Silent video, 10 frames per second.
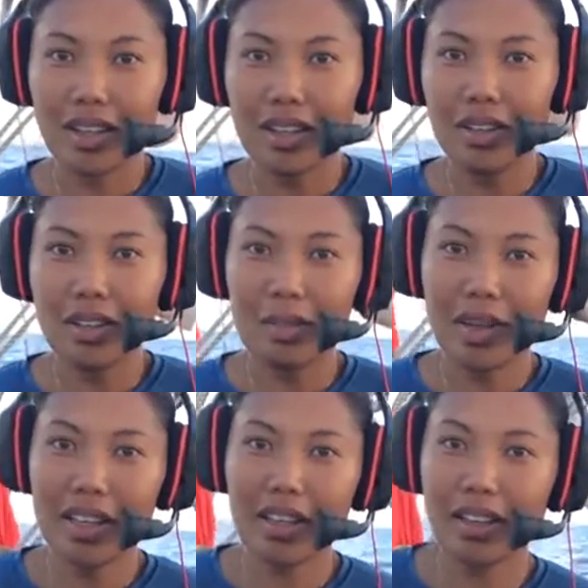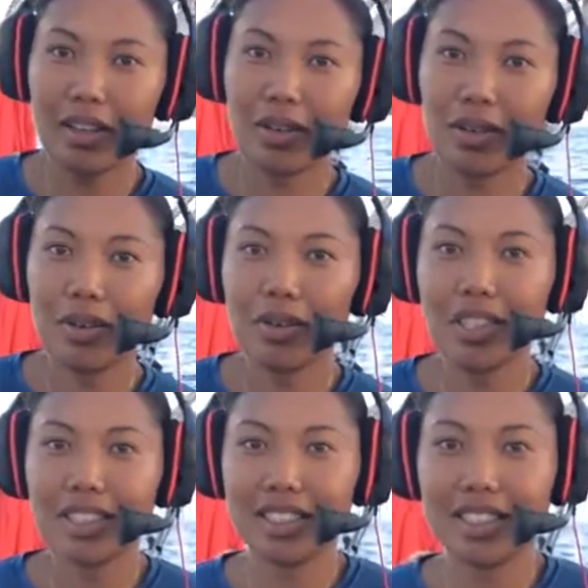Aloha mai kakou.
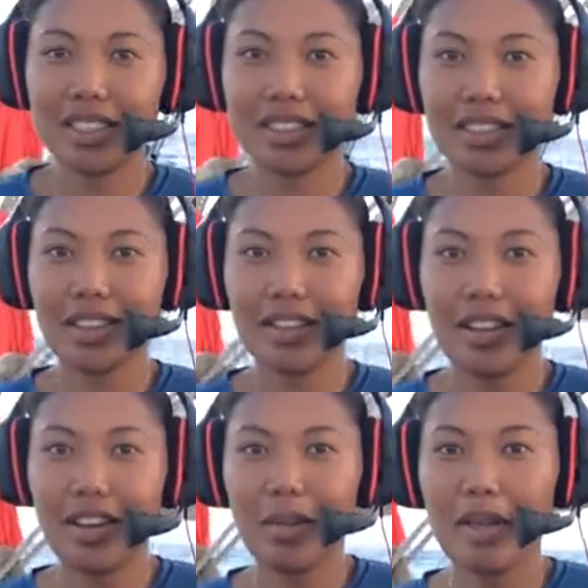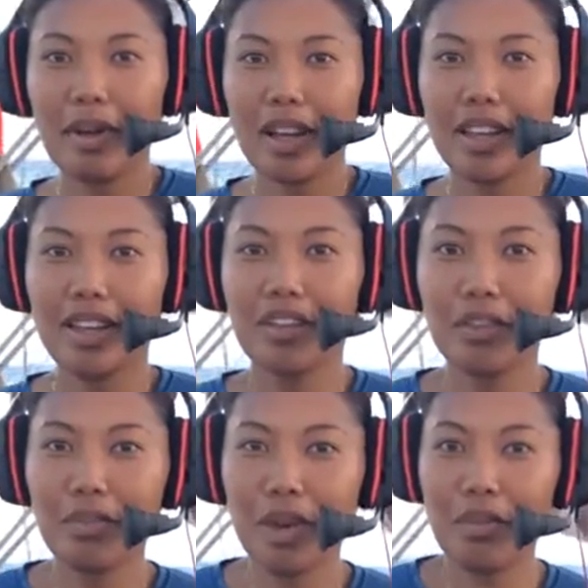This is Kala Baybayan, crew
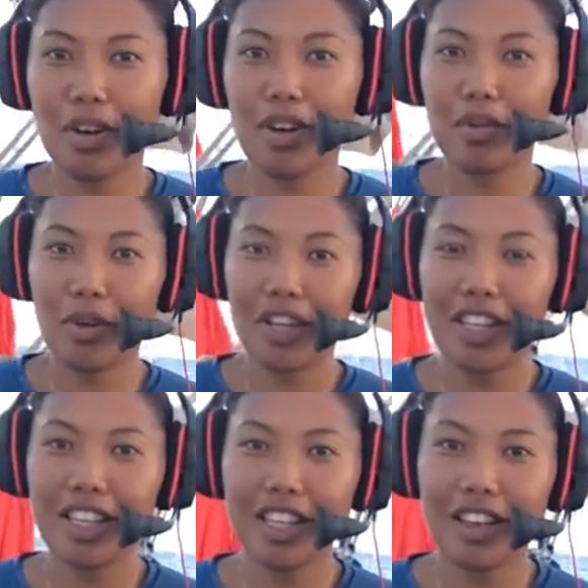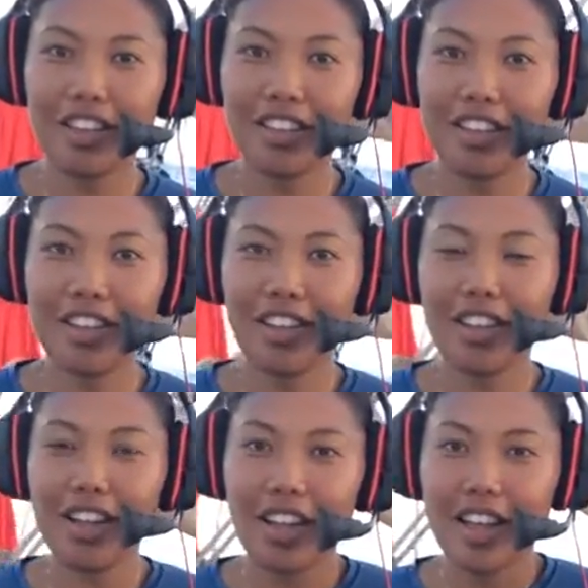member aboard Hikianalia,
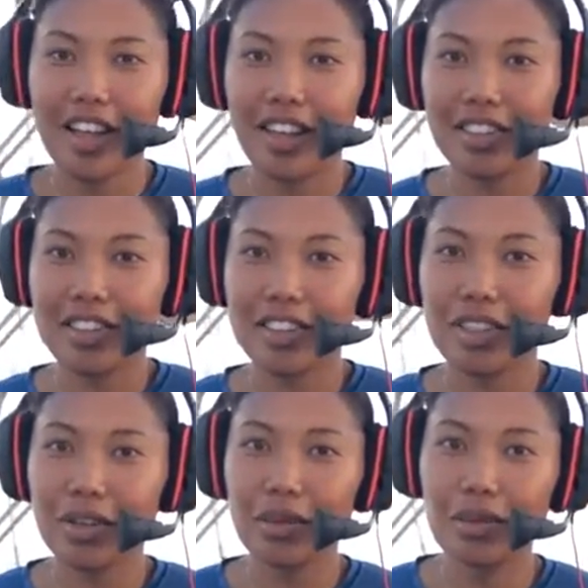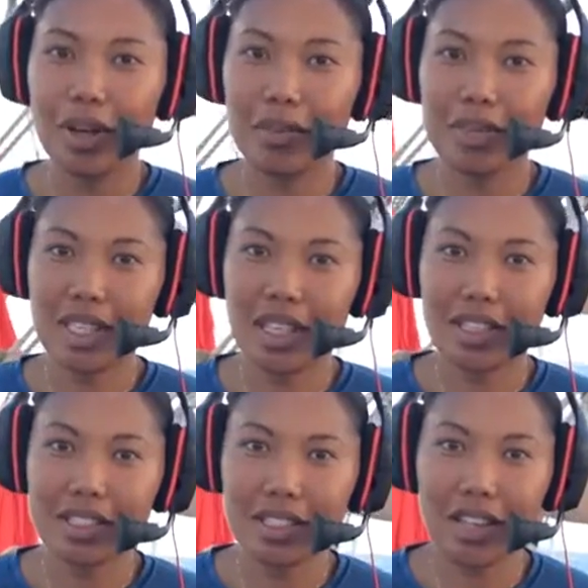and this is a crew update.
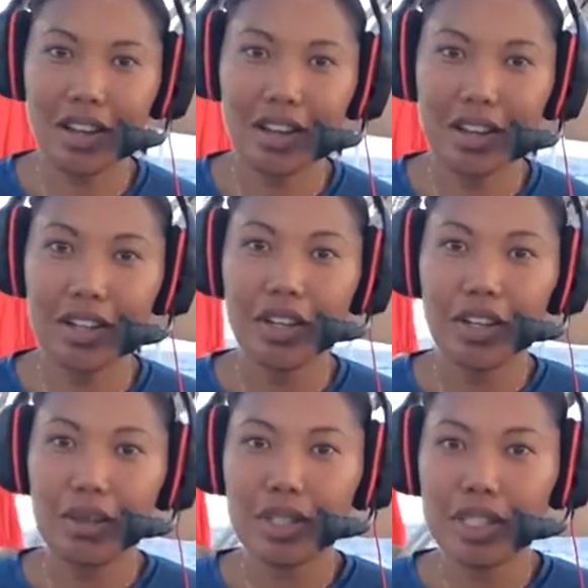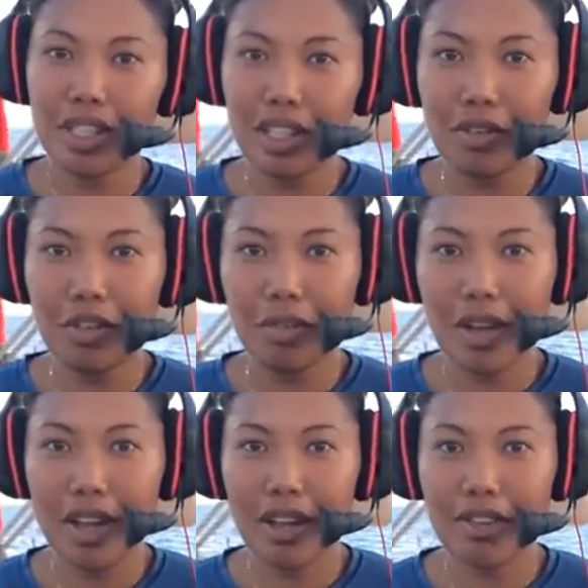Uh, recently, we've
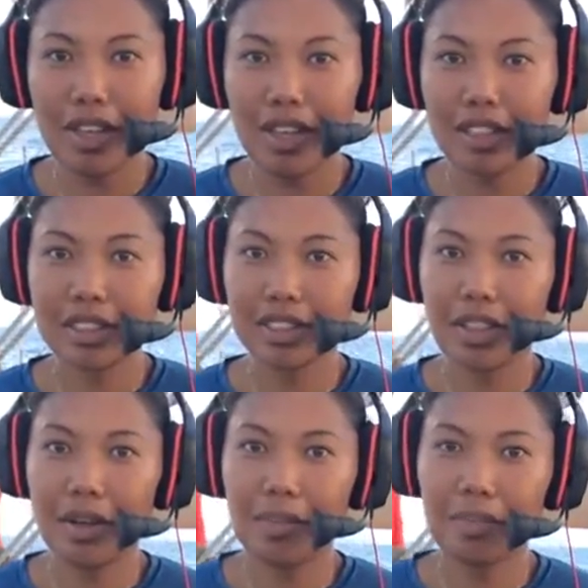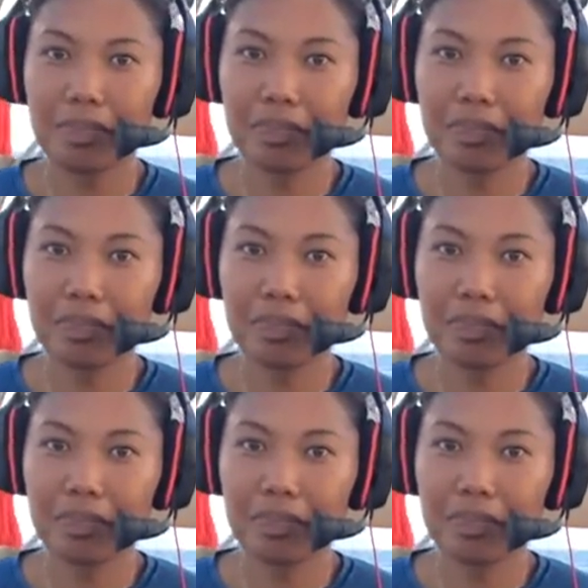been having some